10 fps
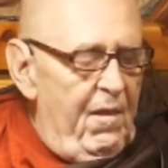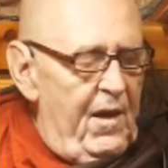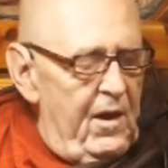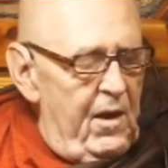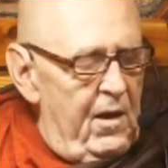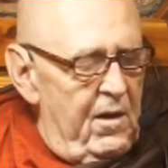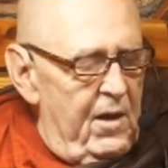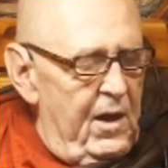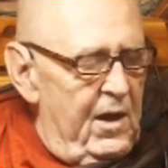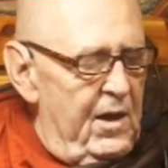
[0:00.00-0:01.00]
that
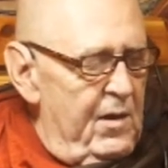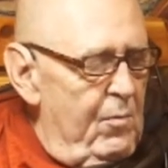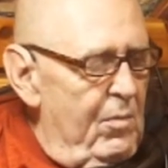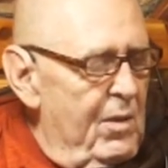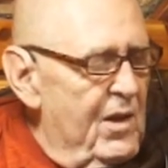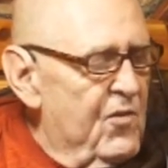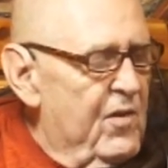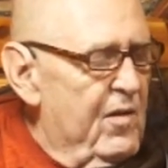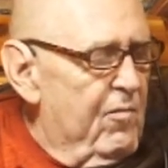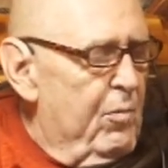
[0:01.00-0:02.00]
young god
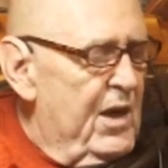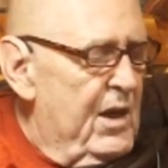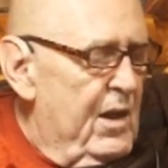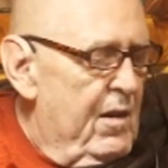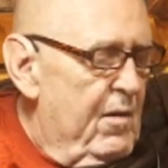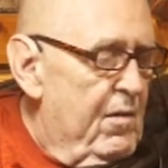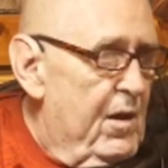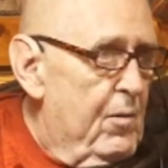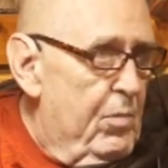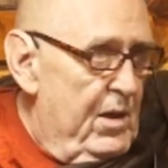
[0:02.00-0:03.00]
must have been
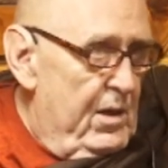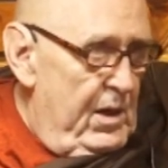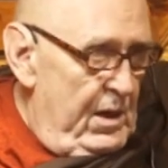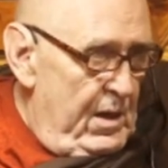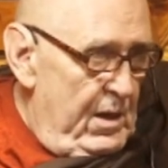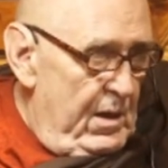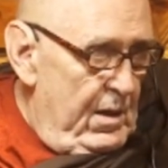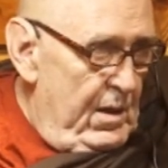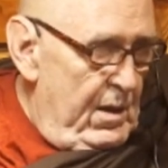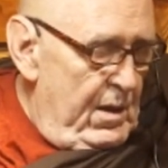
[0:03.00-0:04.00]
Anathapindika,